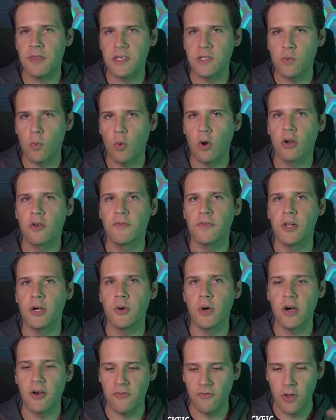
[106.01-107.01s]
this
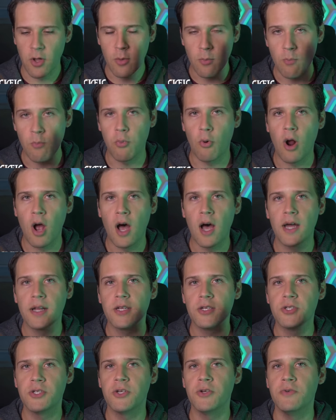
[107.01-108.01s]
workflow of
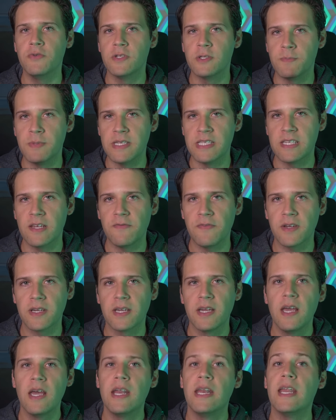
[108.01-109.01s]
broad to specific,